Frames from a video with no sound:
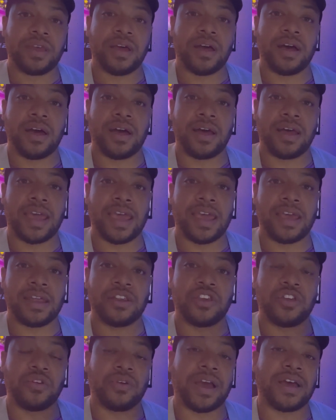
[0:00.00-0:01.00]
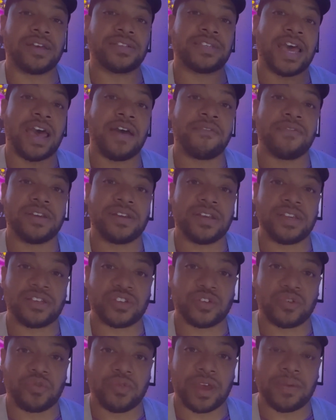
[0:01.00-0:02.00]
and you guys have a
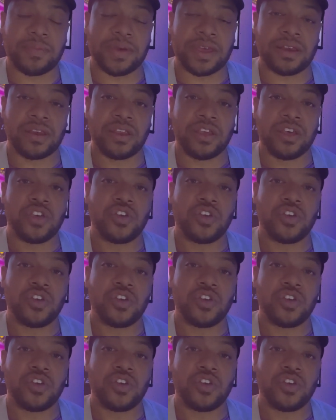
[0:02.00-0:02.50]
disagreement,